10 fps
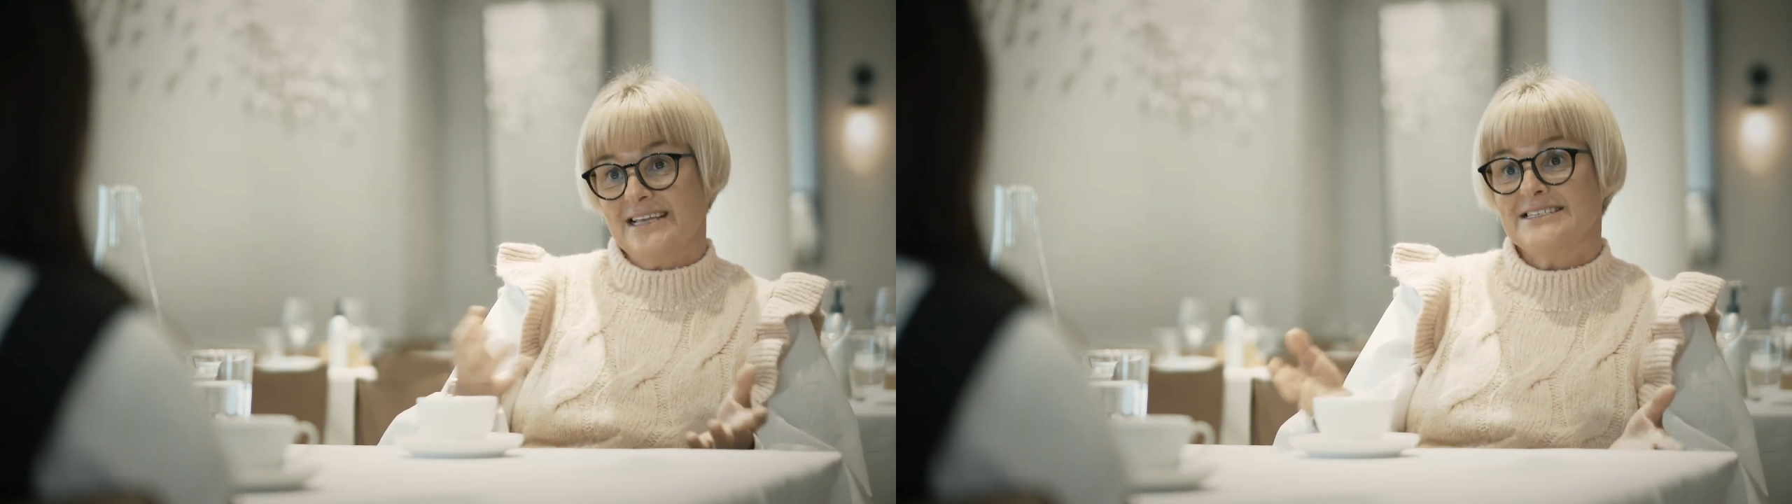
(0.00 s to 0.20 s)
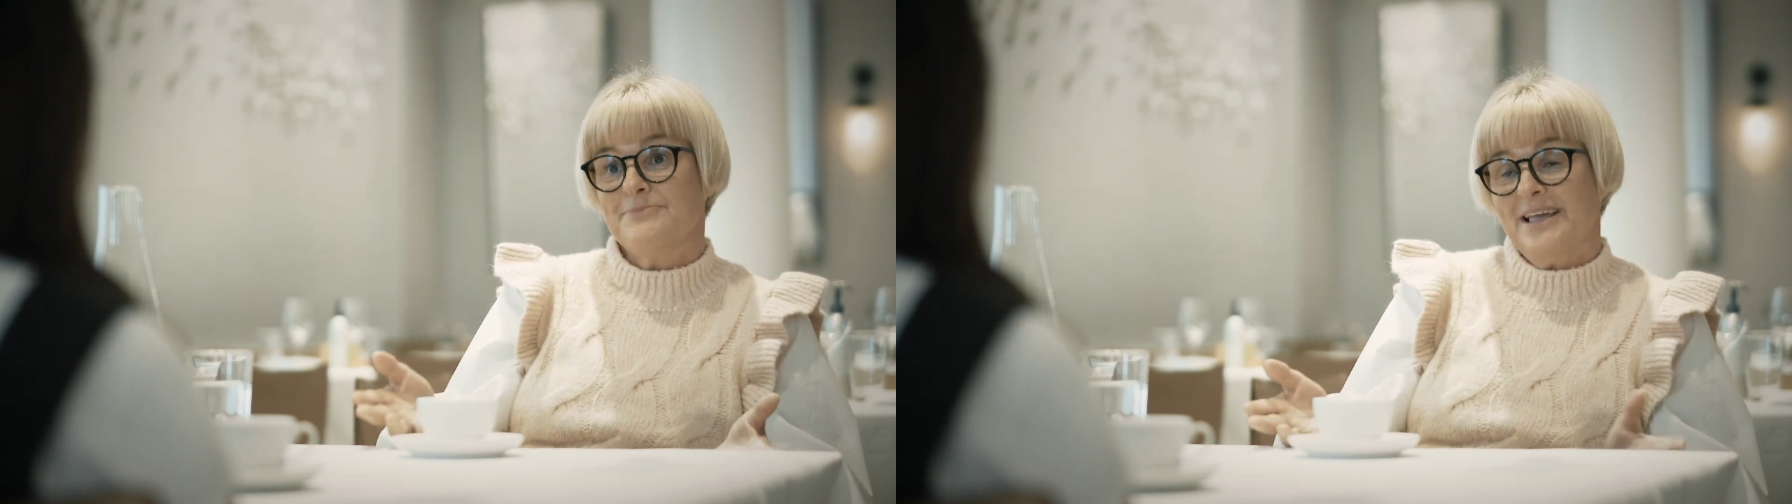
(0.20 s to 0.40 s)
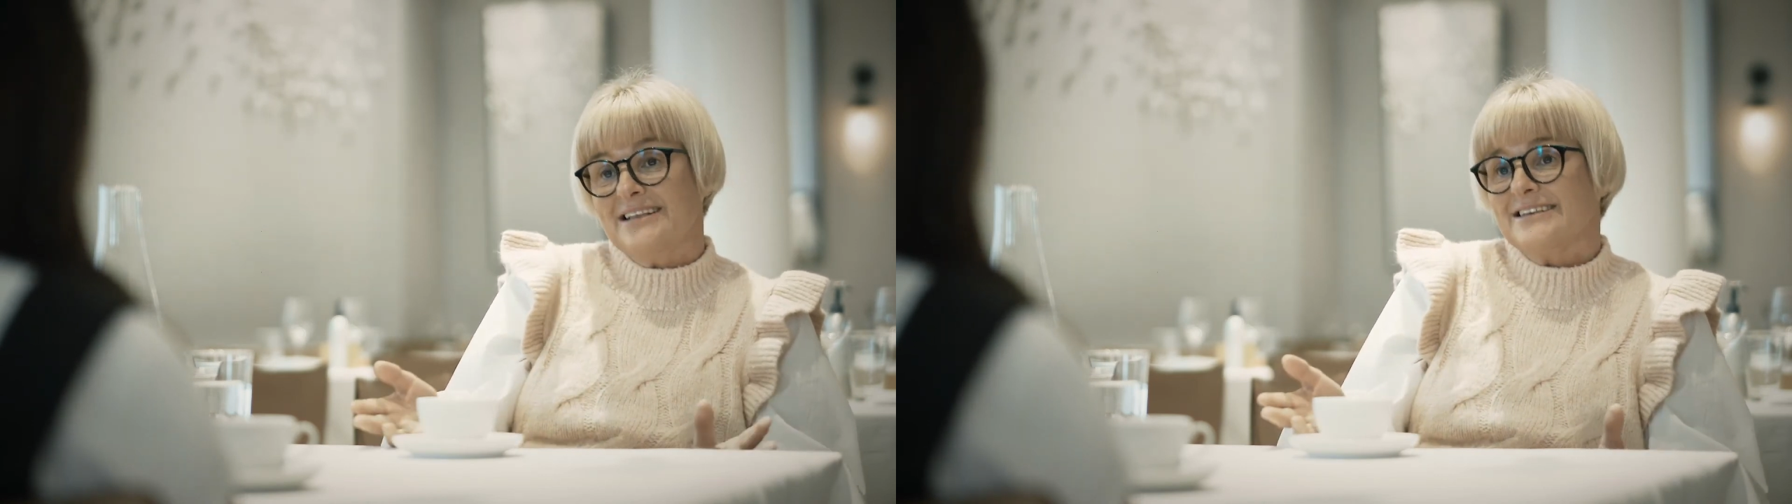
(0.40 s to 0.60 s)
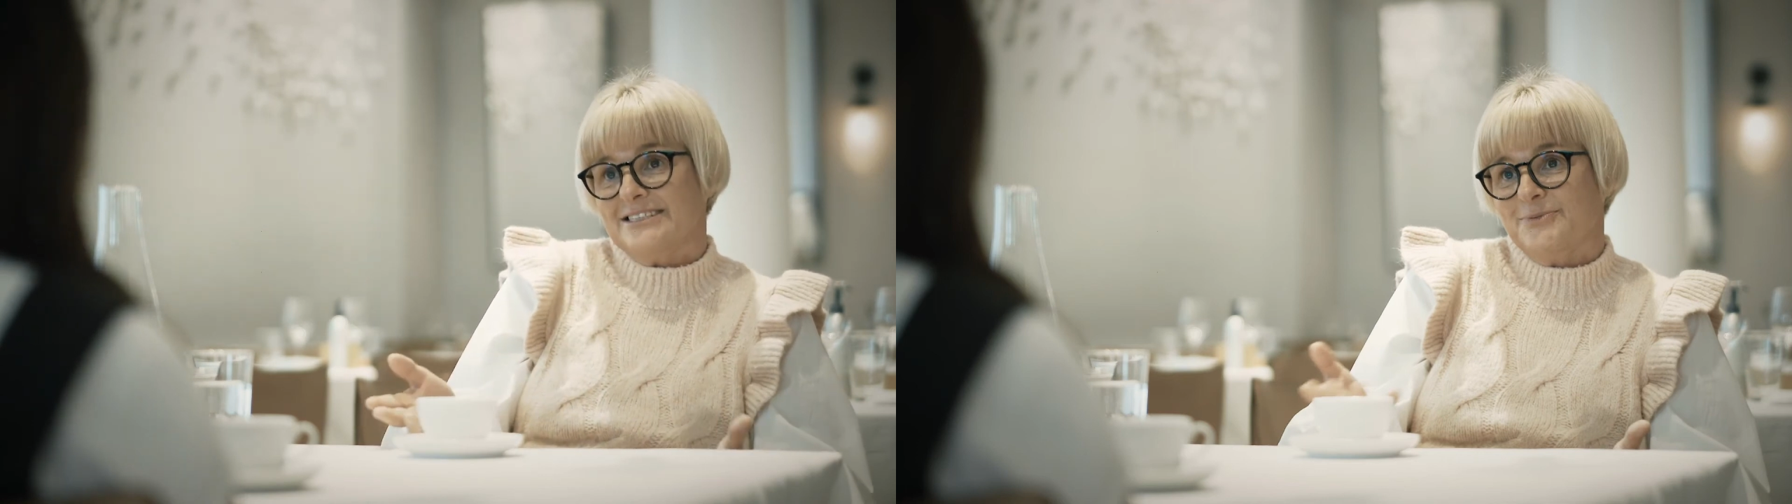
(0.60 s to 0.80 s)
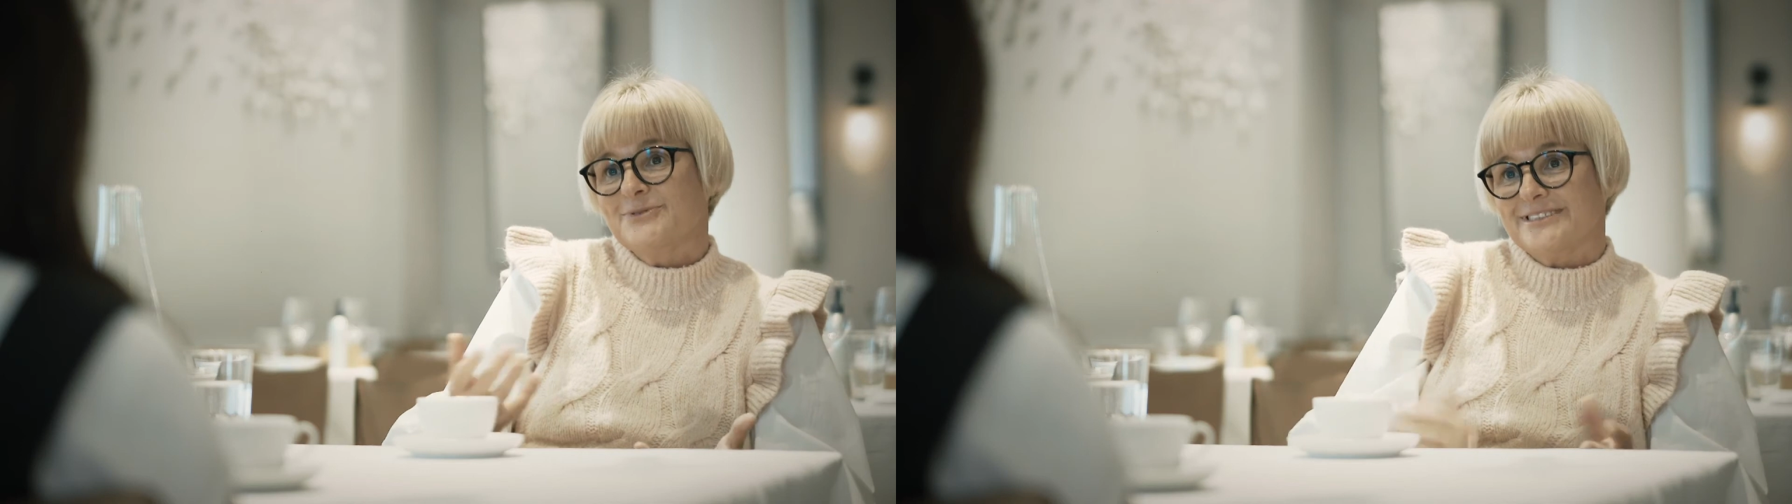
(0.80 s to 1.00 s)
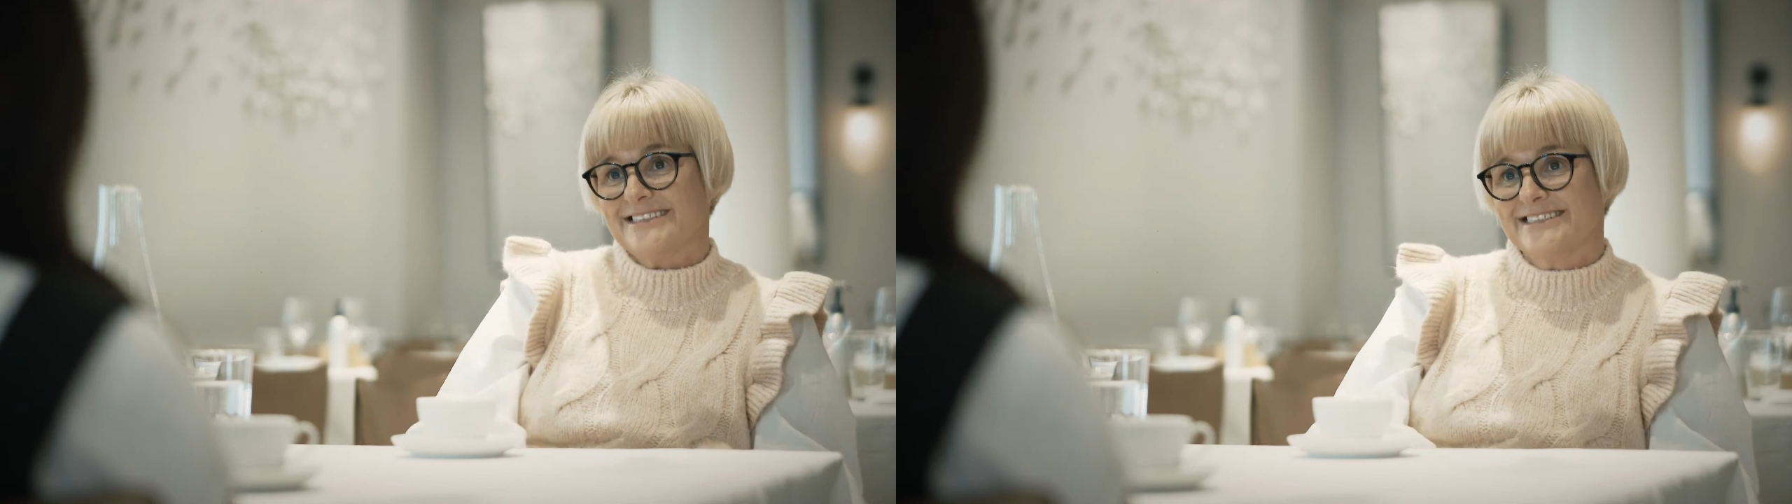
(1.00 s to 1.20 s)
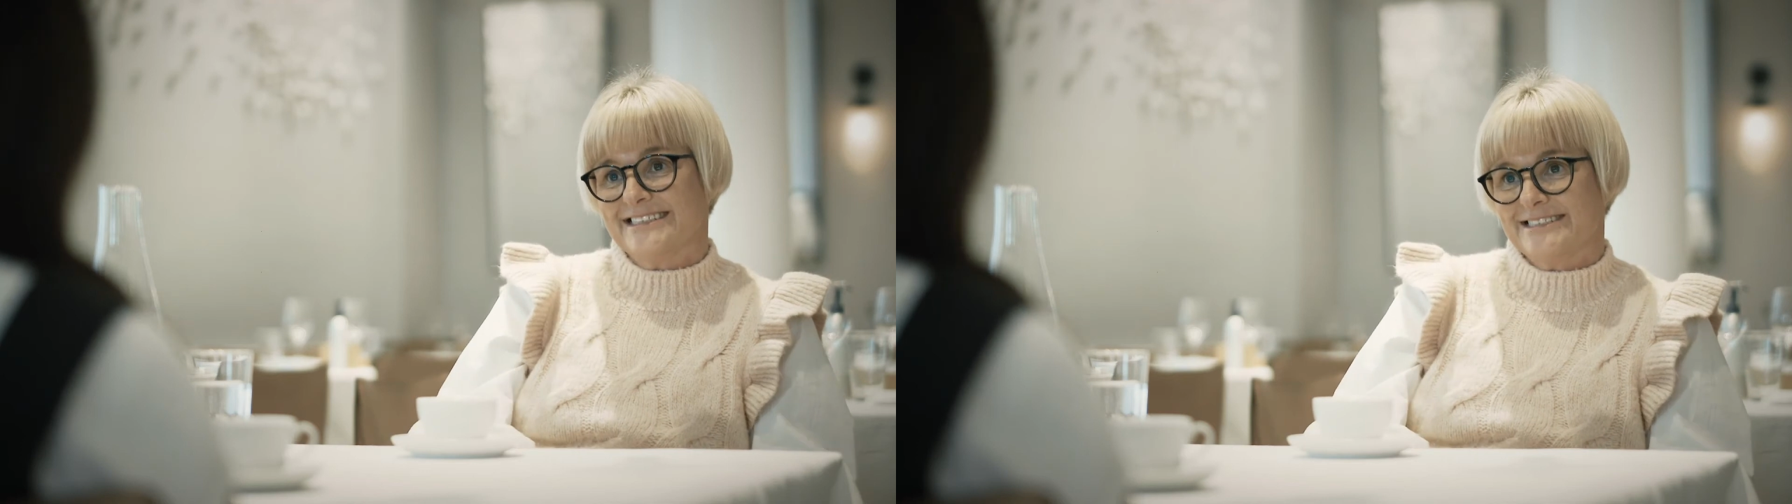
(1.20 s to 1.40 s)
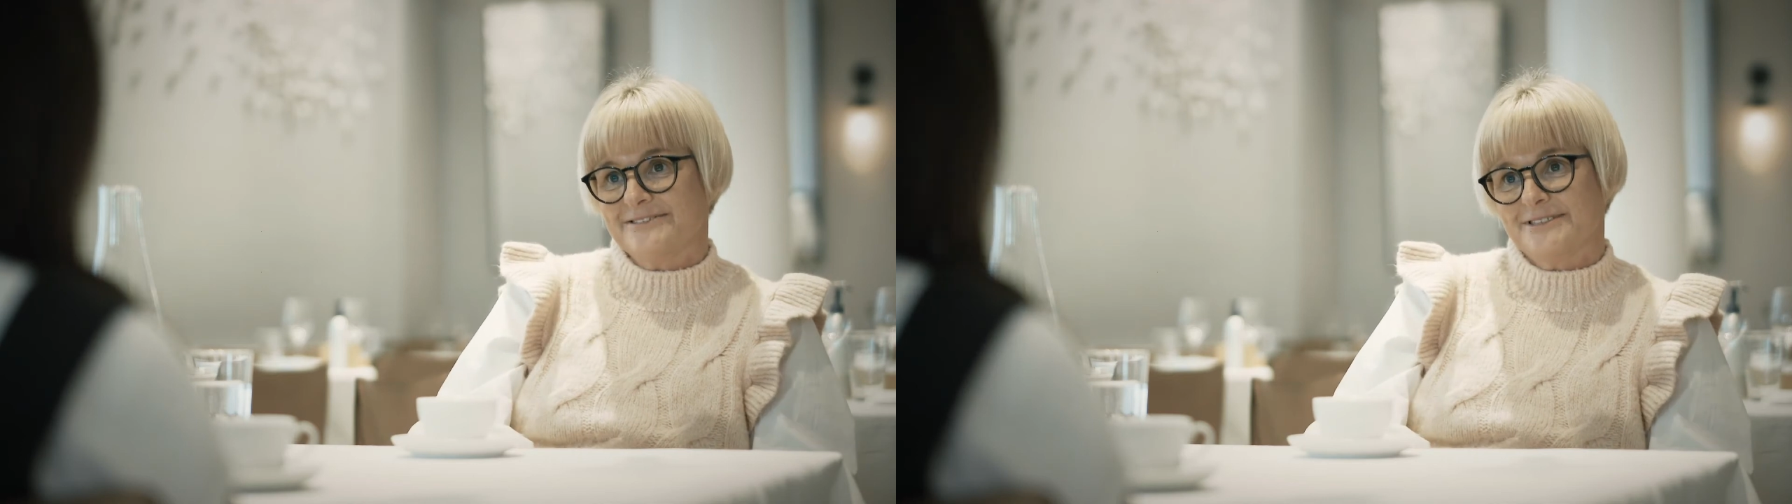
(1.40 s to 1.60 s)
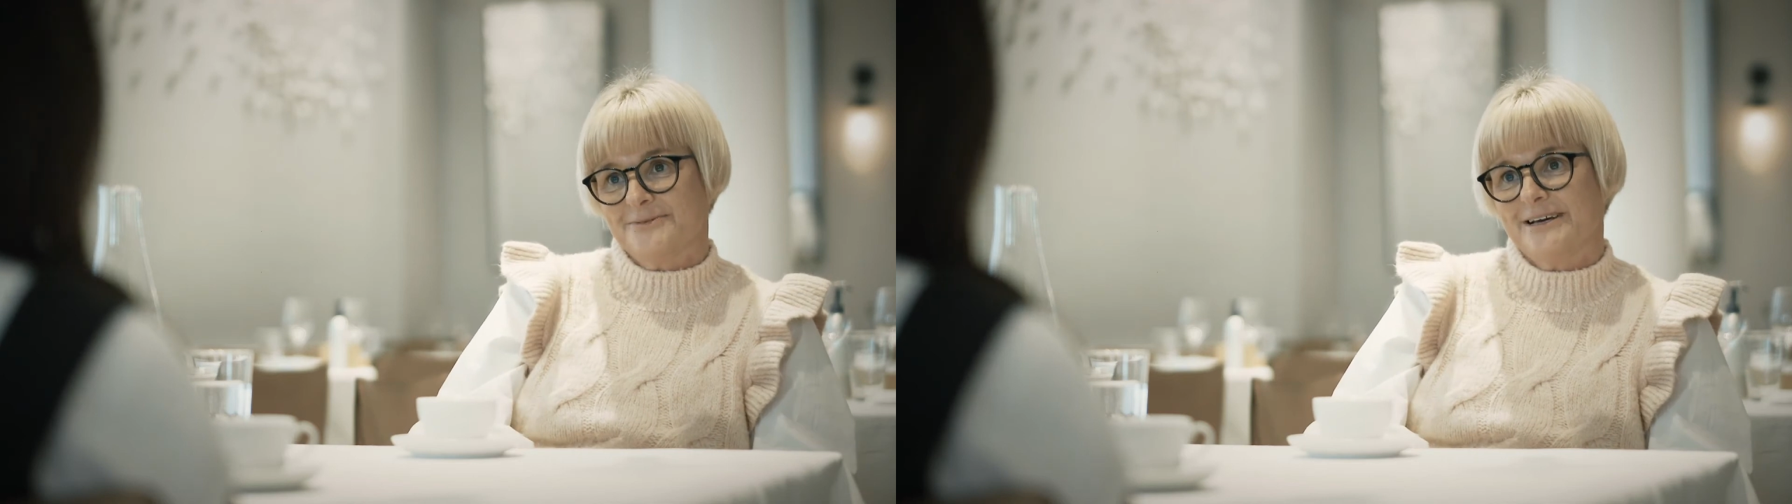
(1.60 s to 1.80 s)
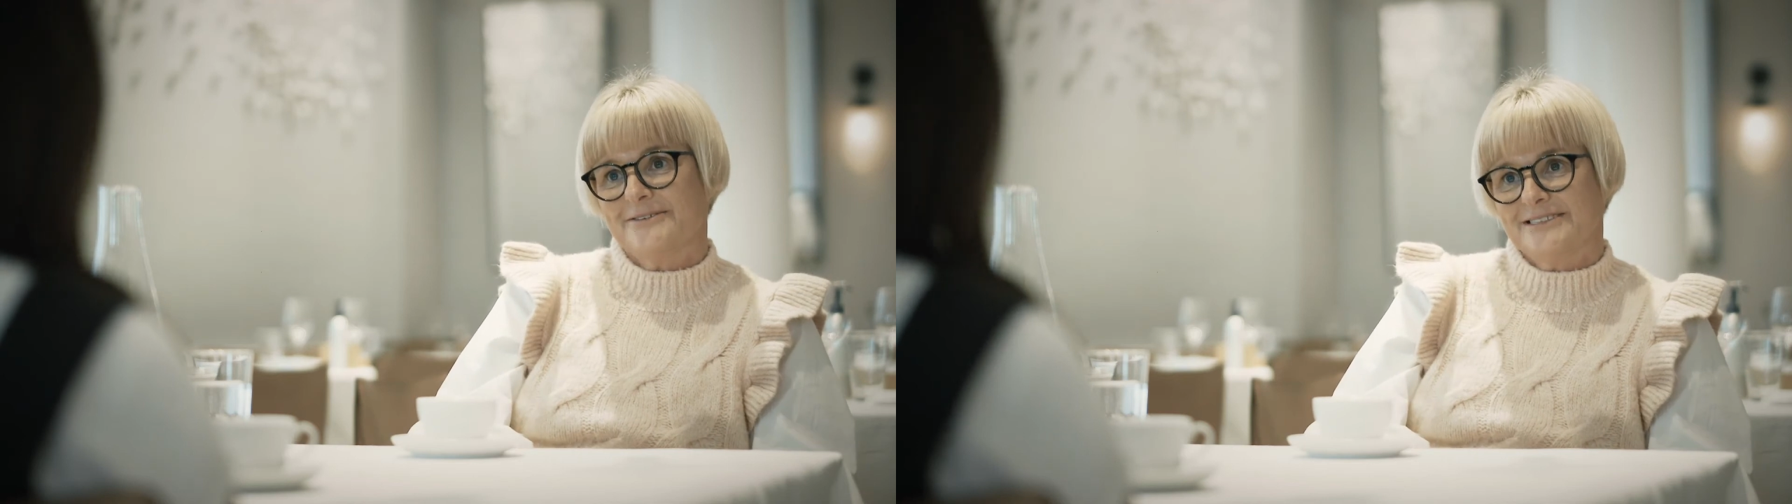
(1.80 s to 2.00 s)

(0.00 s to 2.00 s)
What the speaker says: independently sponsored a sister as well.